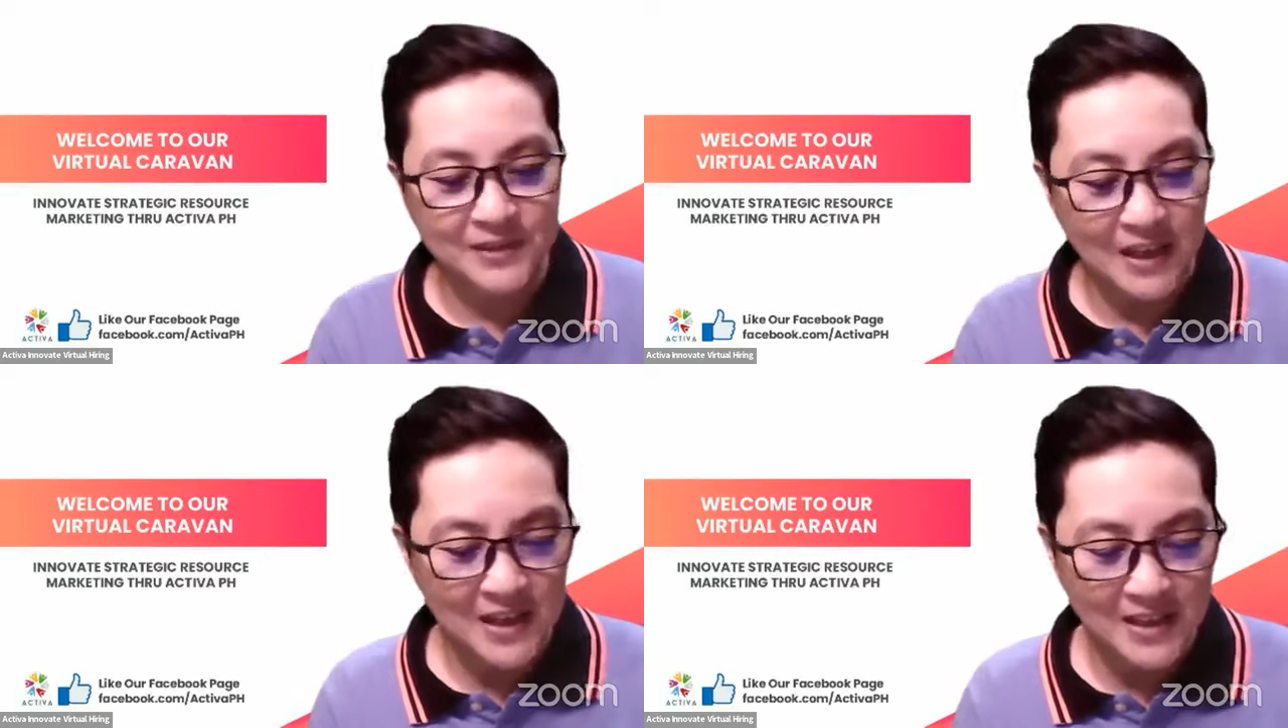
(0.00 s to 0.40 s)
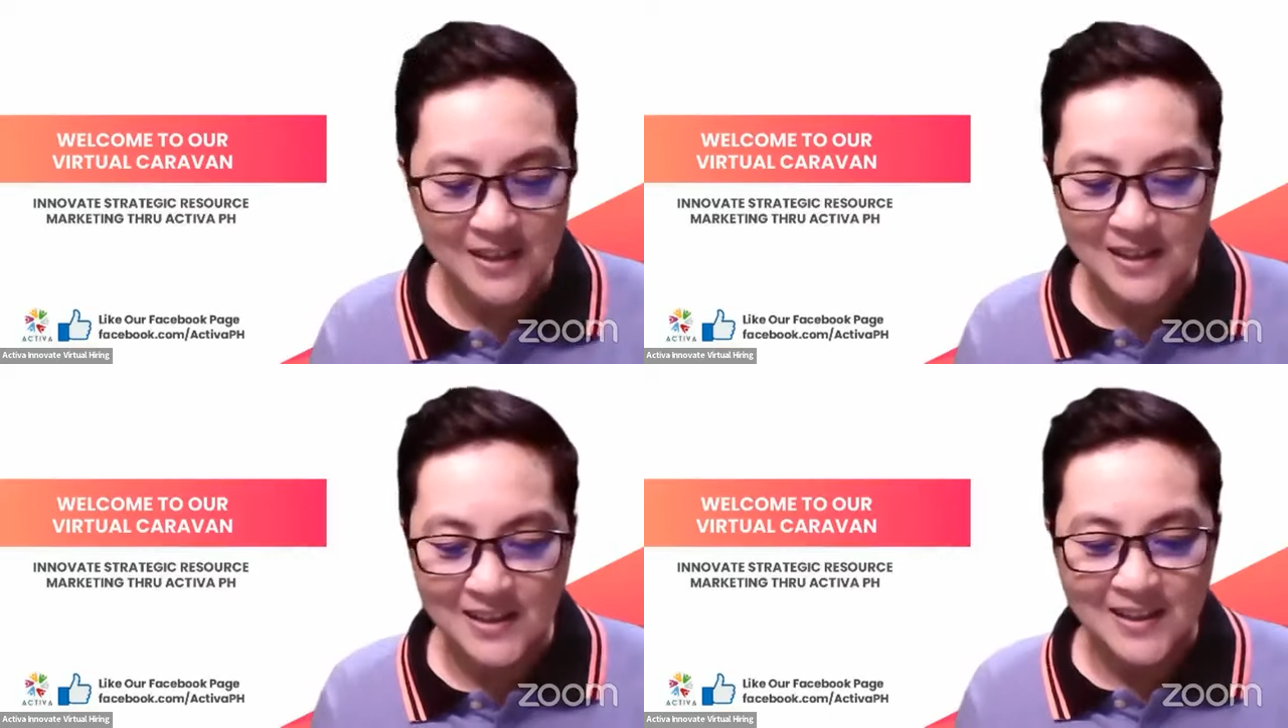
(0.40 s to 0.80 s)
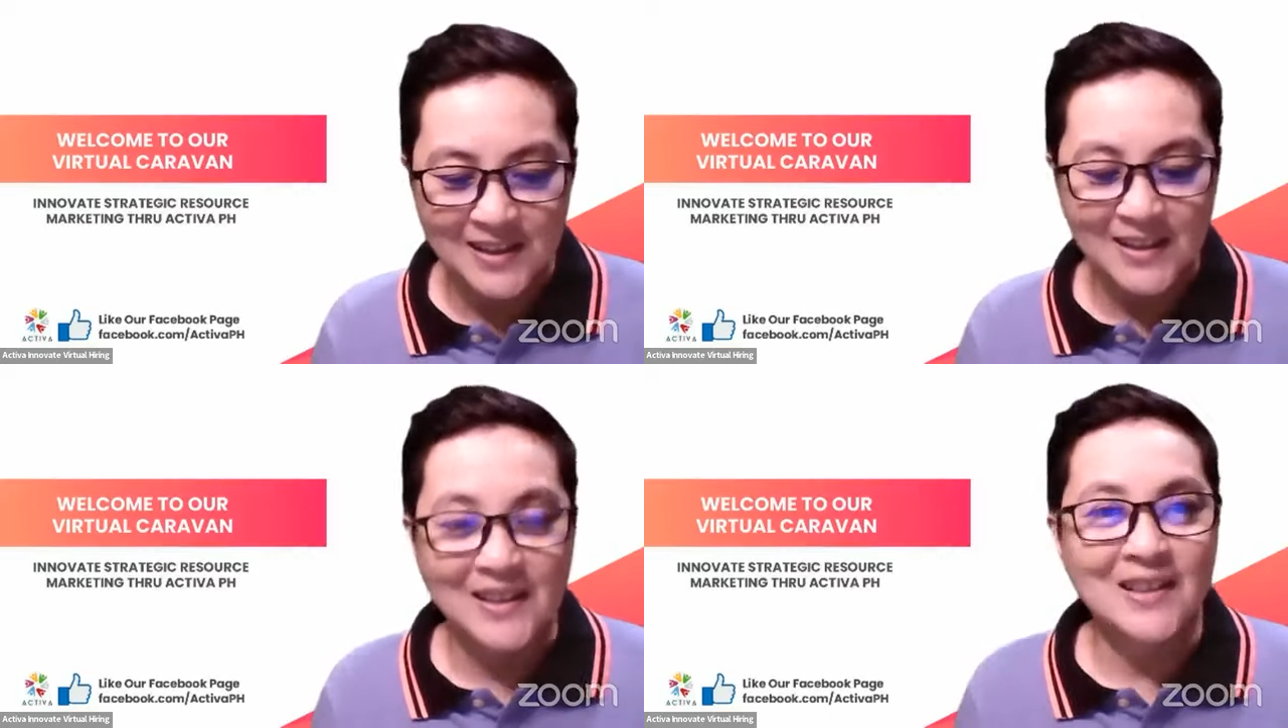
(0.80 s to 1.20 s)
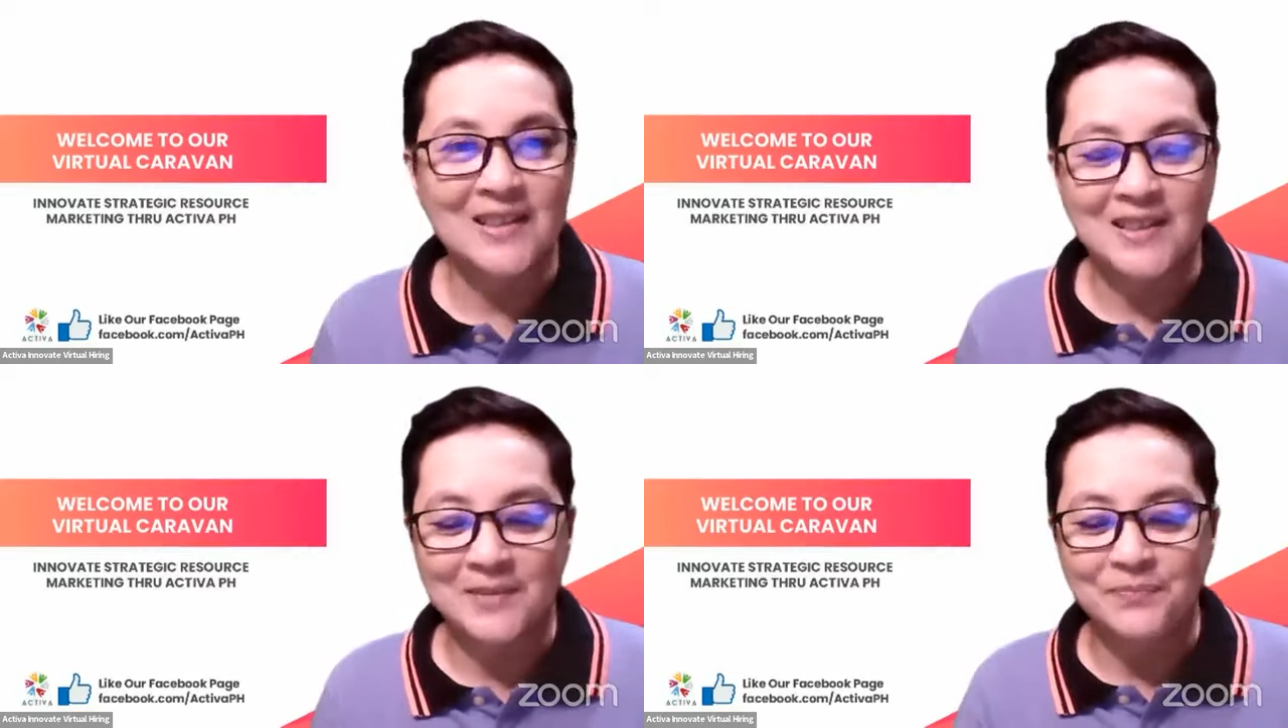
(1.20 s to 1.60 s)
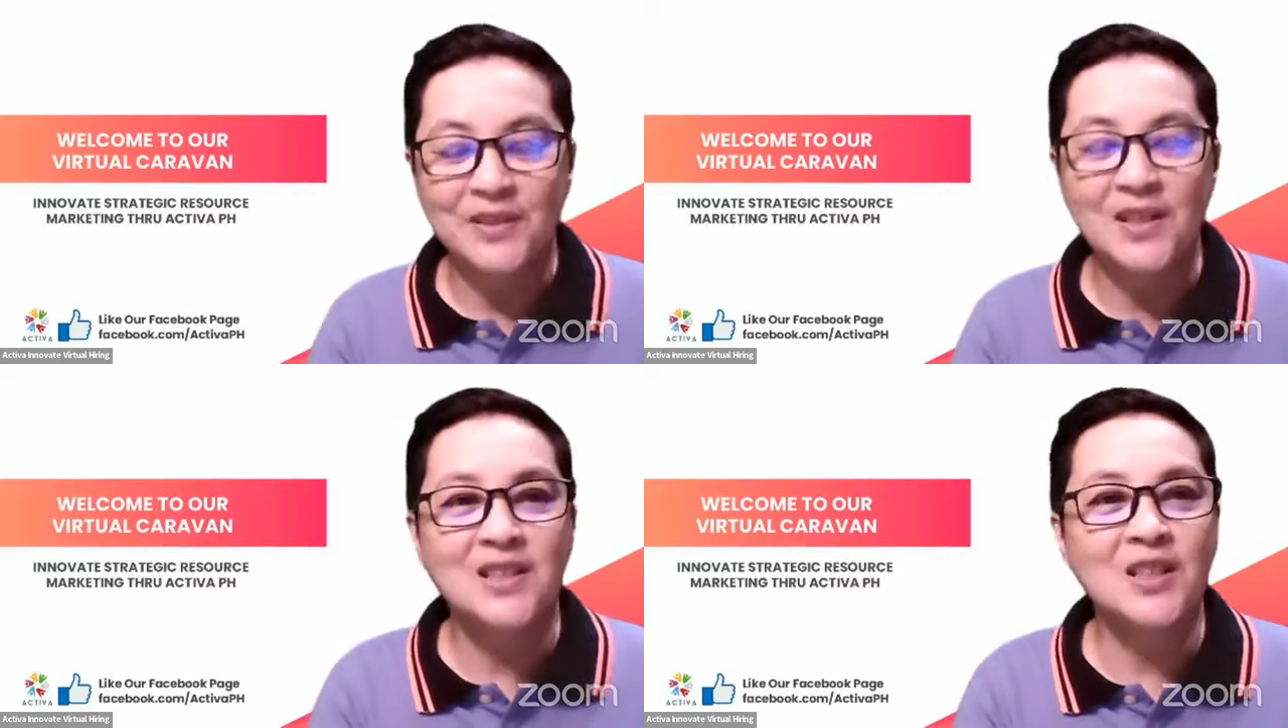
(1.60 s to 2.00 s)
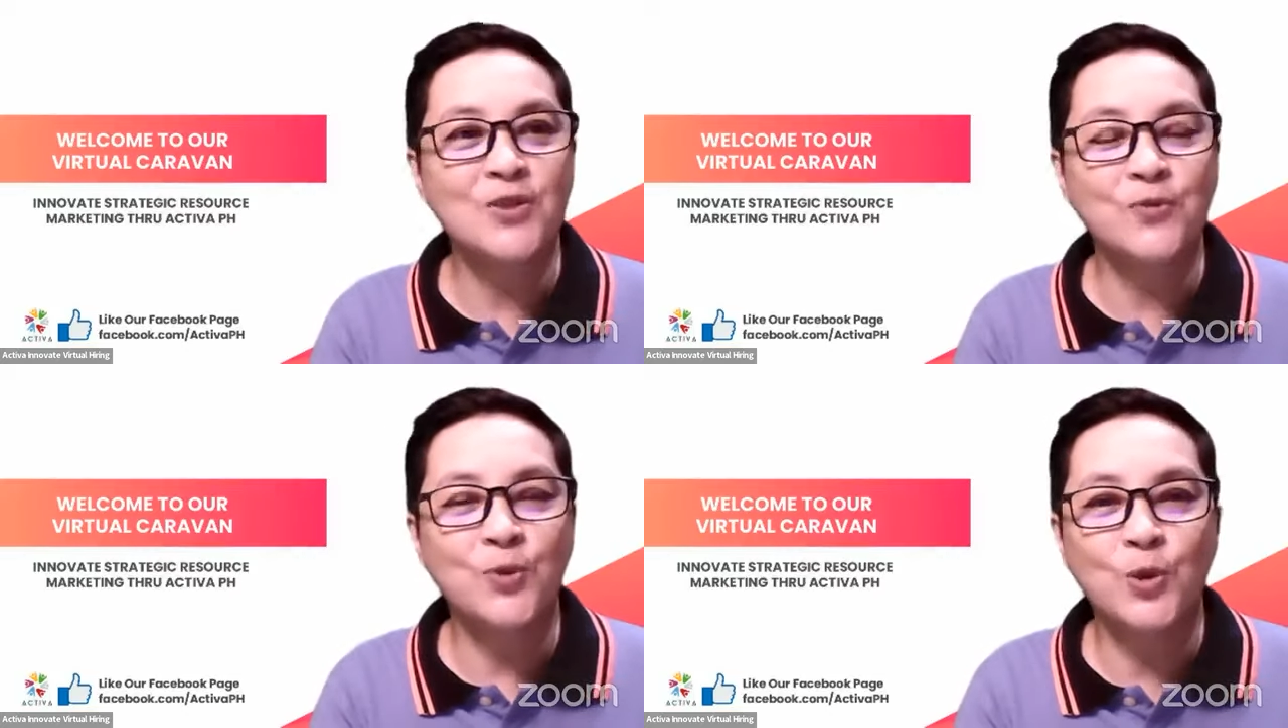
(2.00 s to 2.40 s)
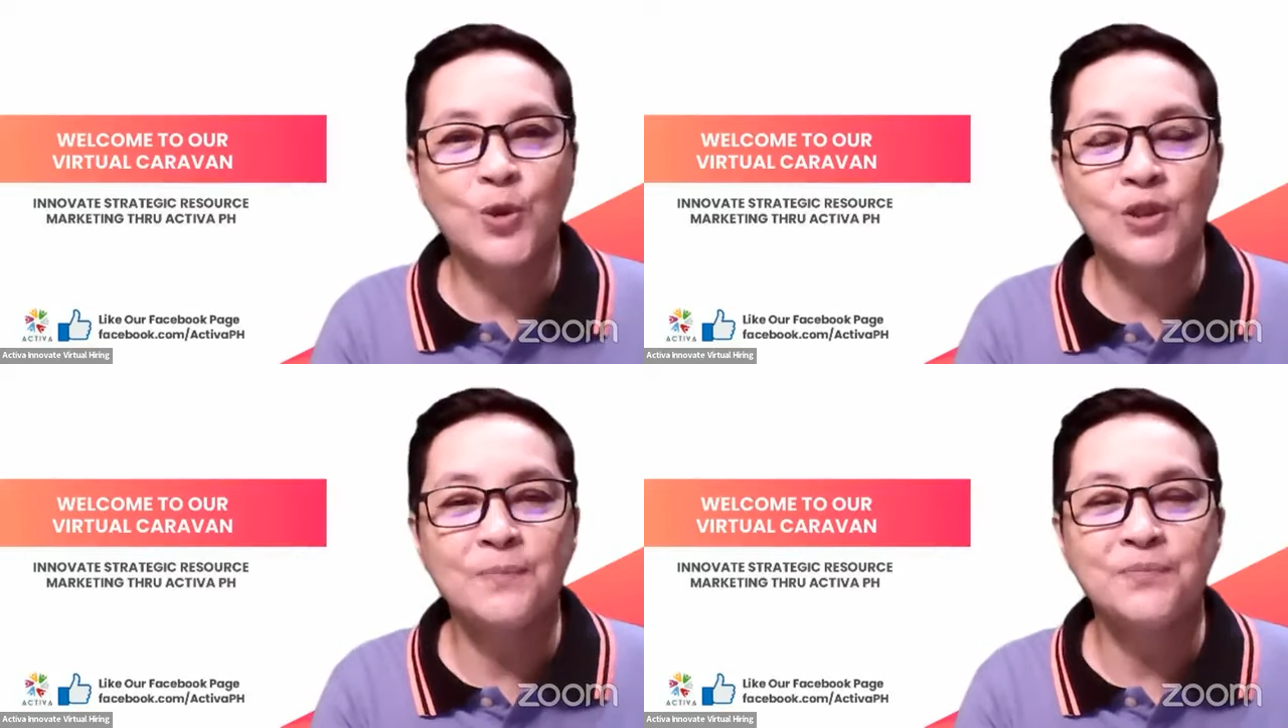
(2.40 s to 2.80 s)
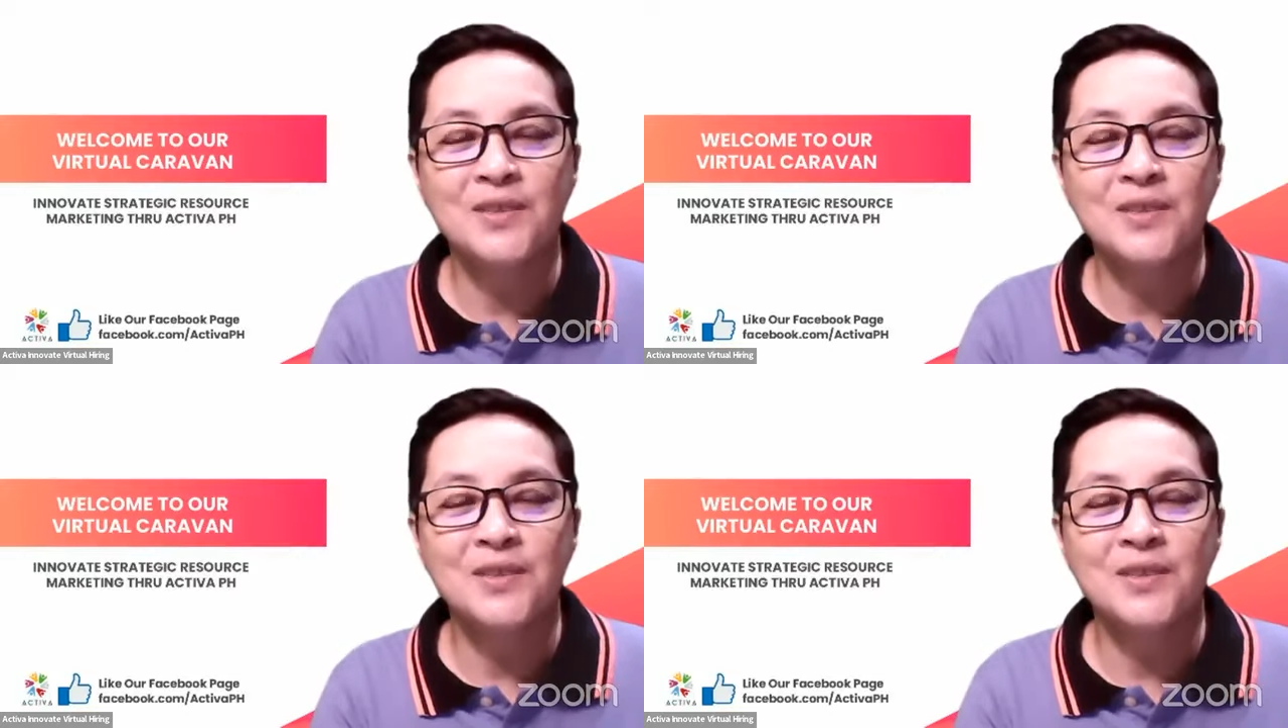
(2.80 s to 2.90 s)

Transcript: Okay, yes, this is for